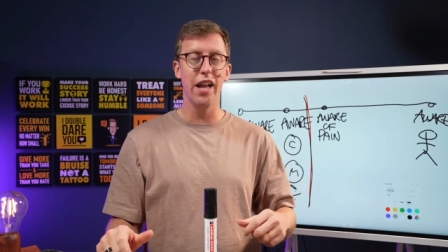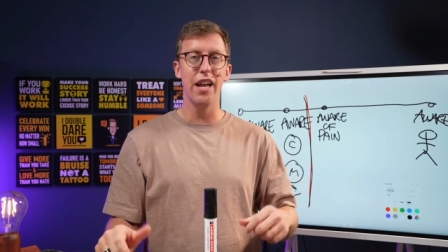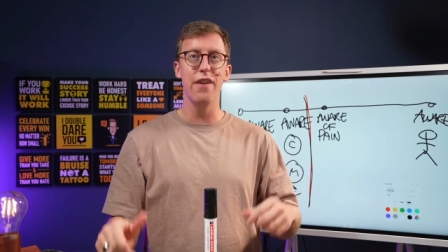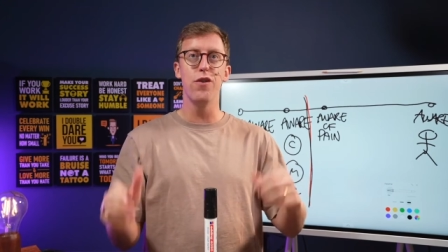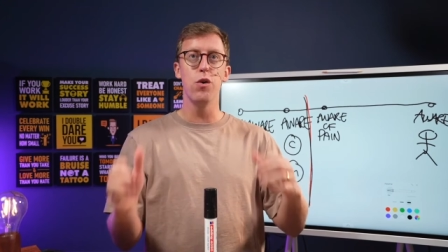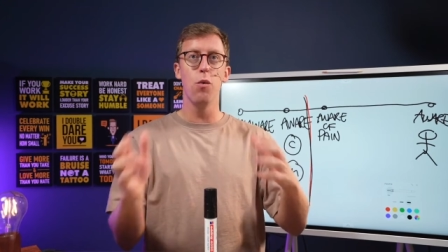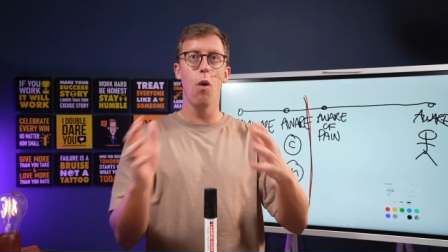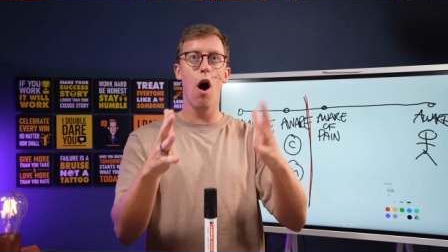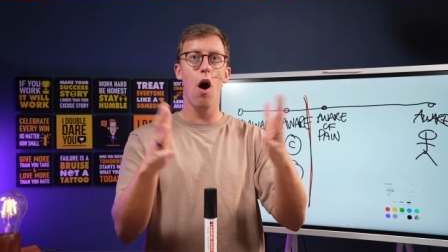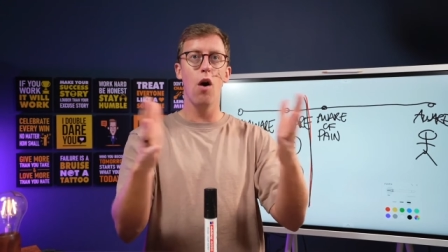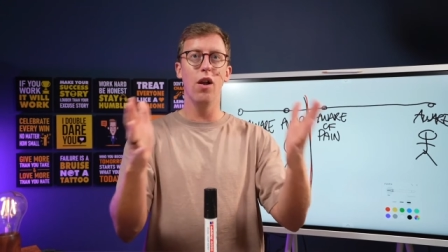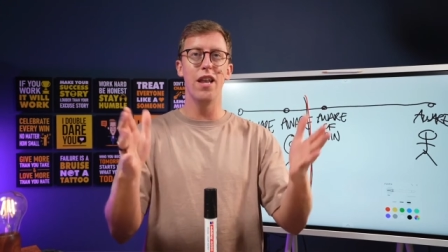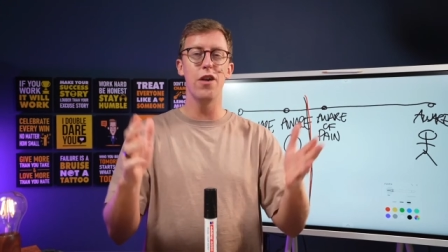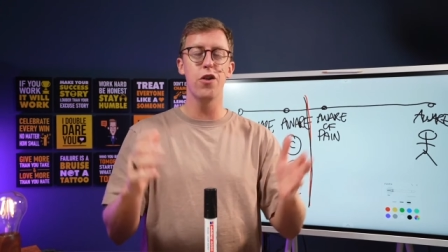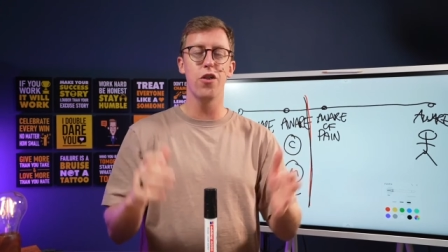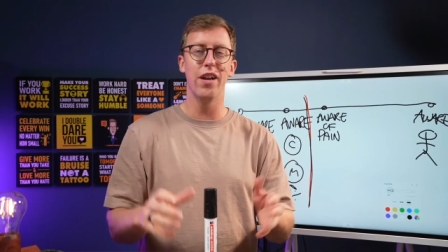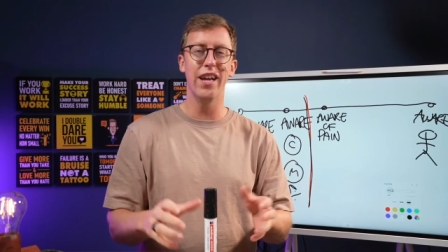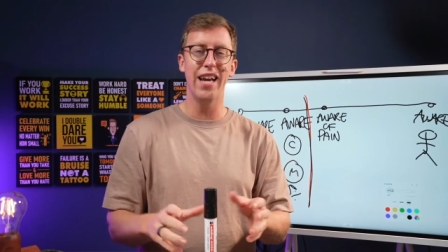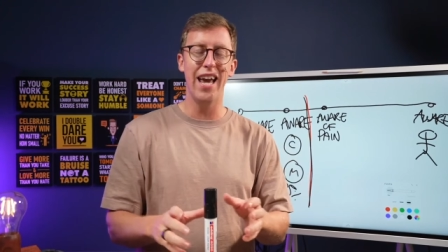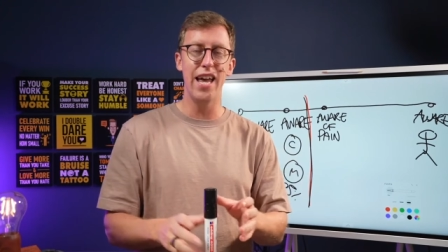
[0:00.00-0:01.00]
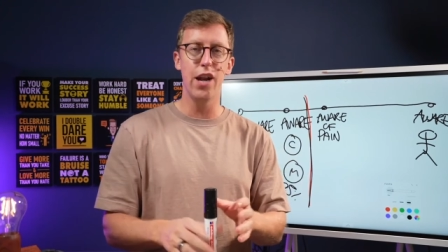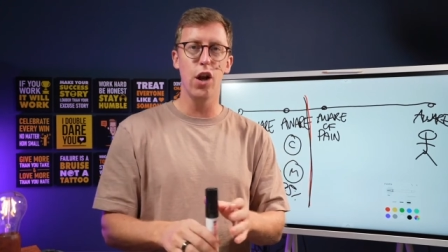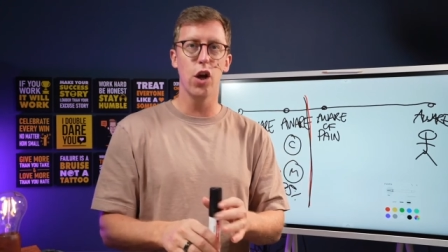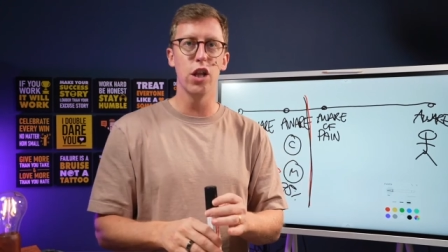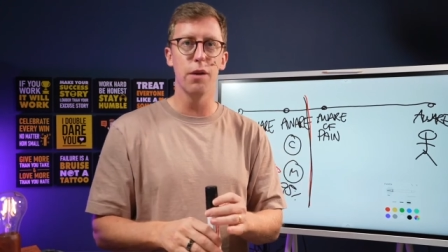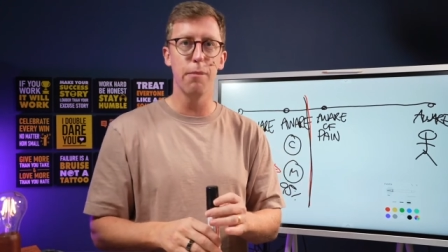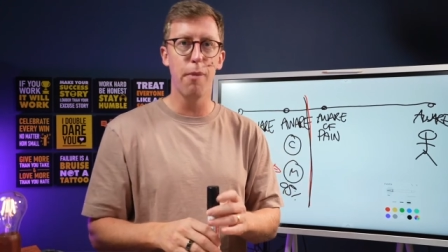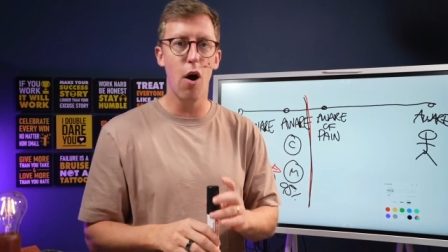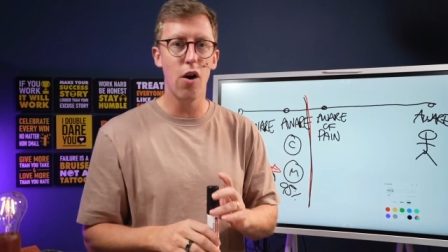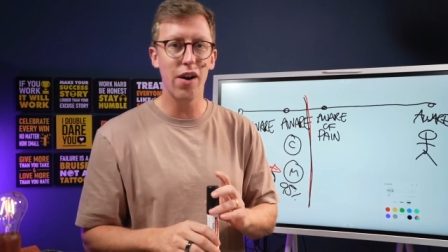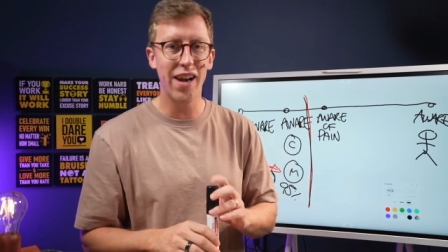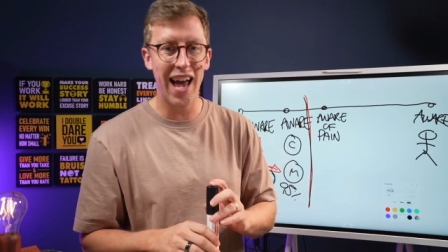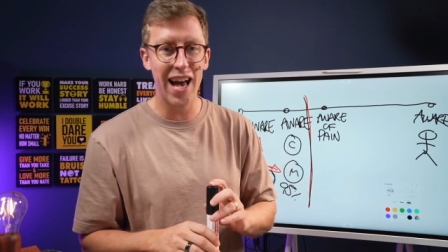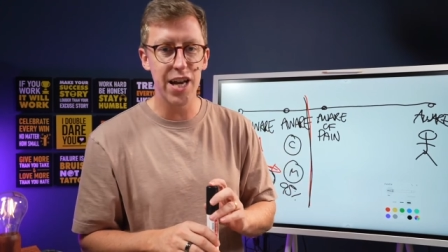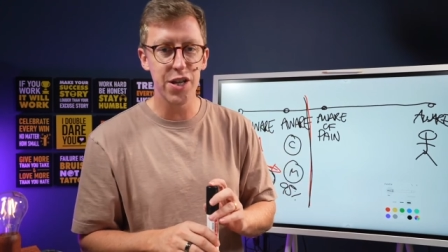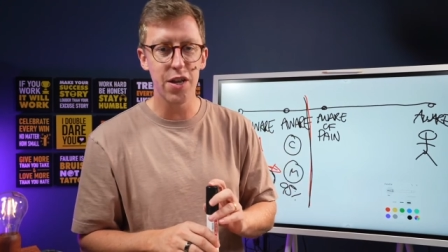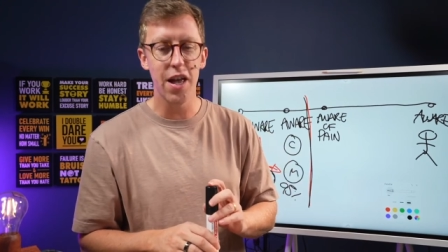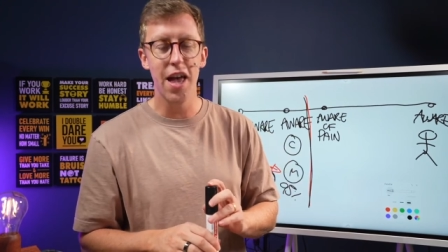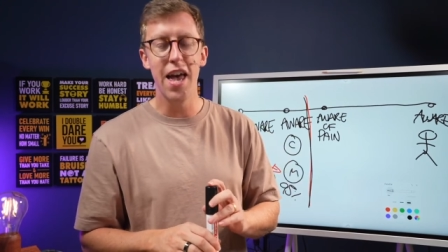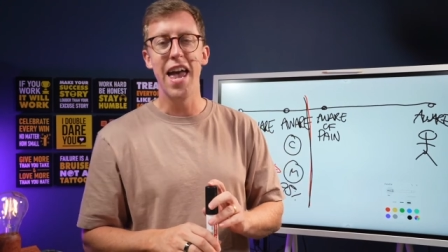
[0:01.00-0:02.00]
And if you are listening in on the
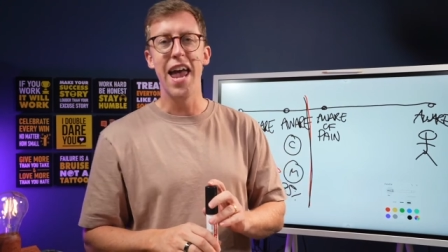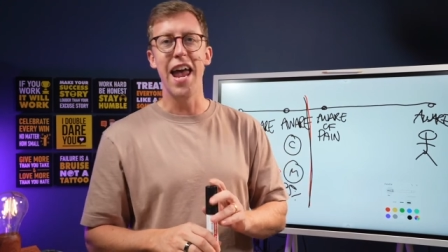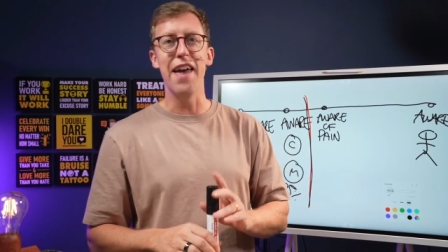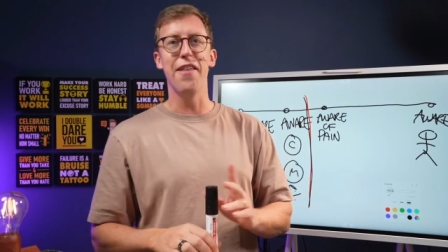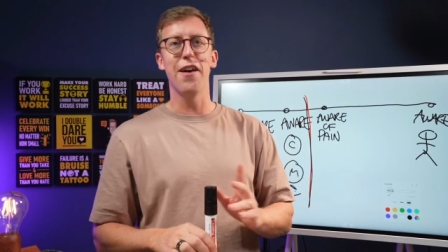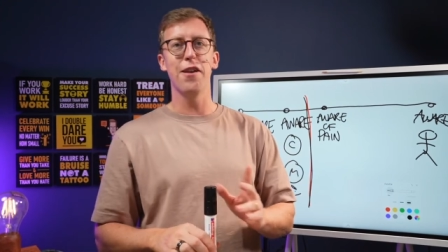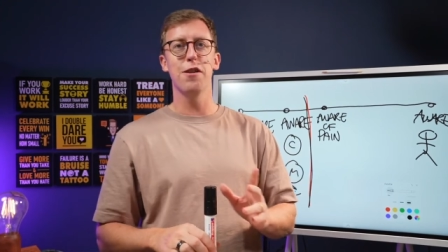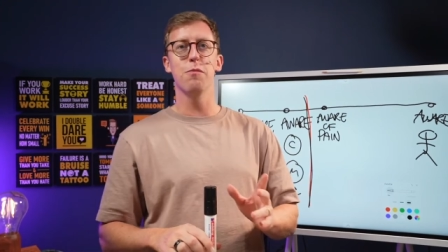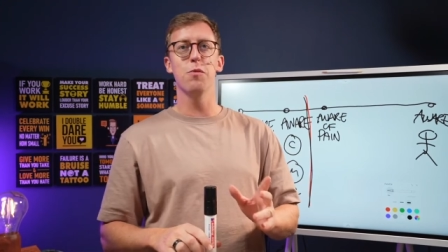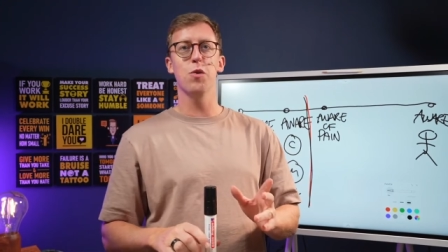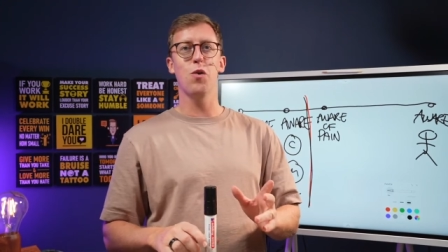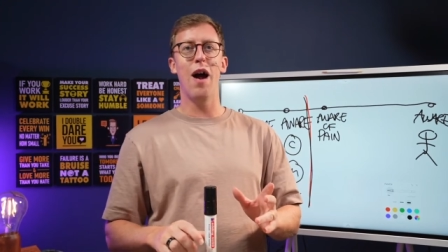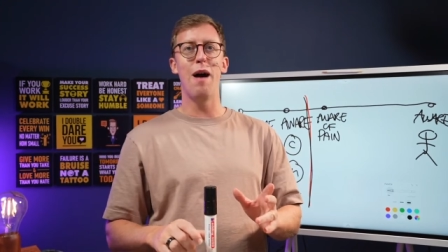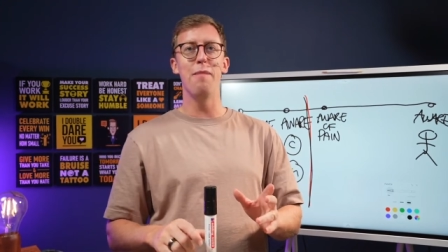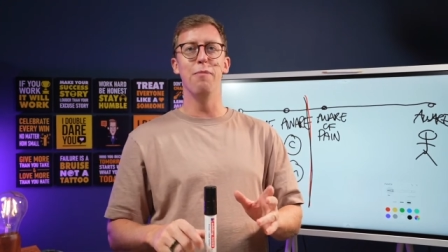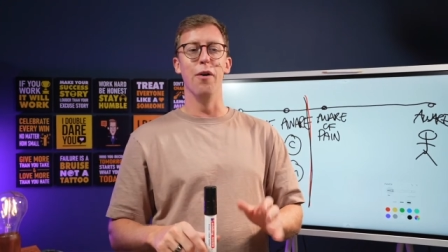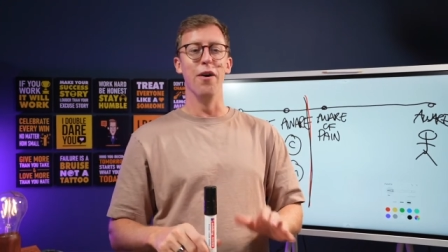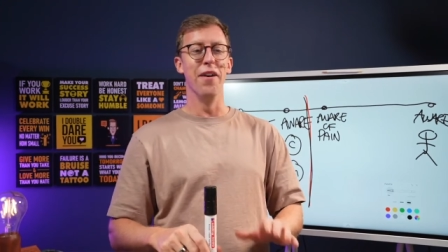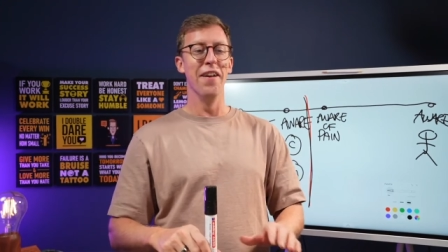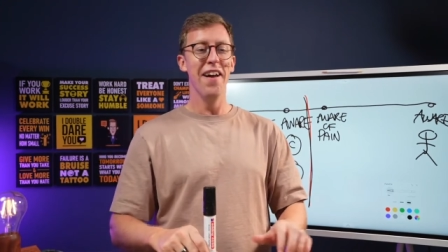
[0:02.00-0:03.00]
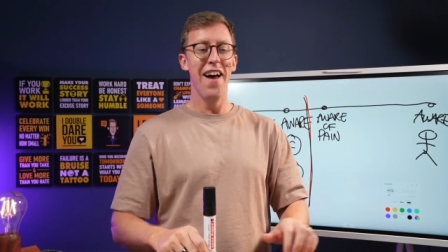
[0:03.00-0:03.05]
podcast, hit that subscribe button.